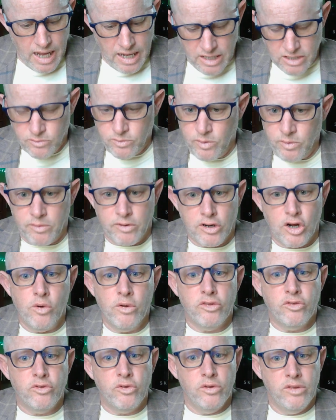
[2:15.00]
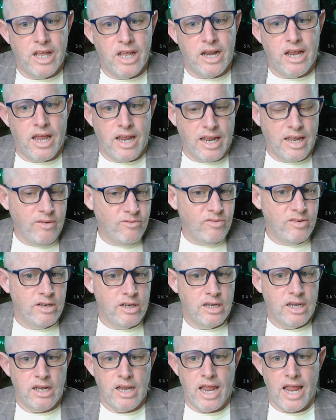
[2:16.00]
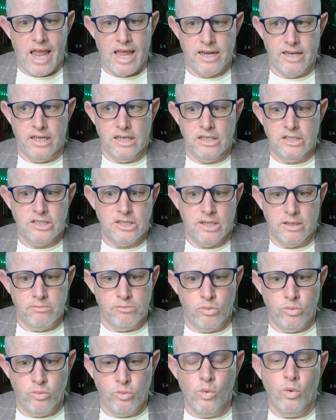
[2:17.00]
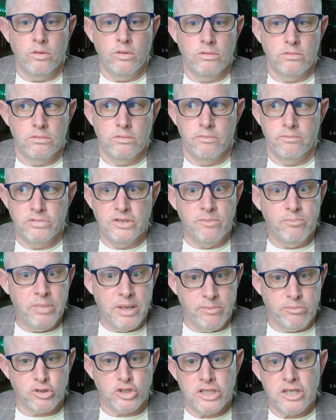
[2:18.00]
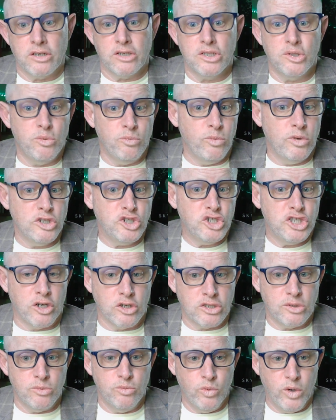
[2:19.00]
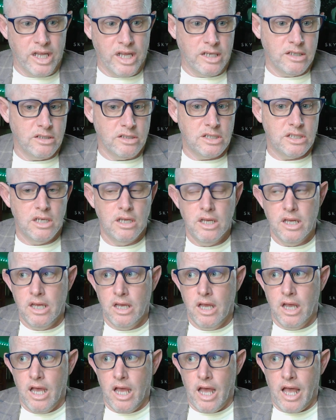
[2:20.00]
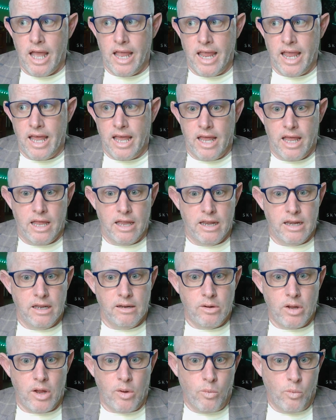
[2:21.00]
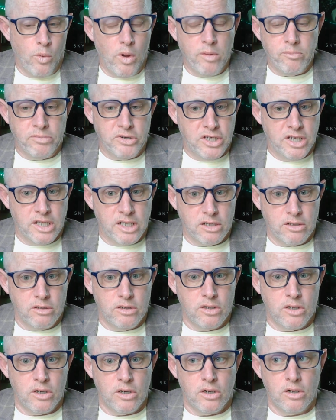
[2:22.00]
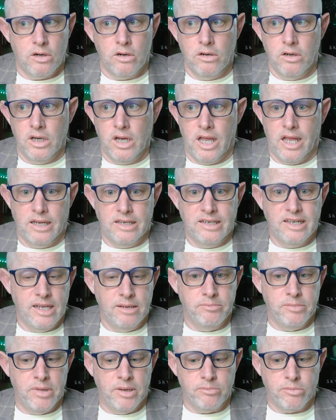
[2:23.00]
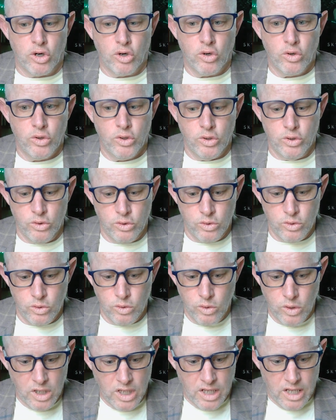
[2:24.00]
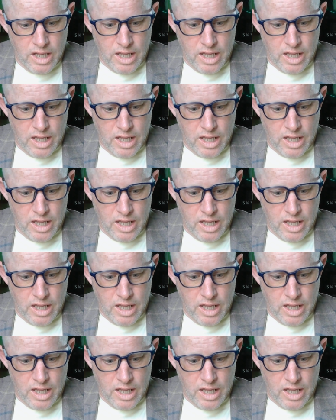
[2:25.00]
And as we were going through that, I even had some people share some wins. I had one particular team member who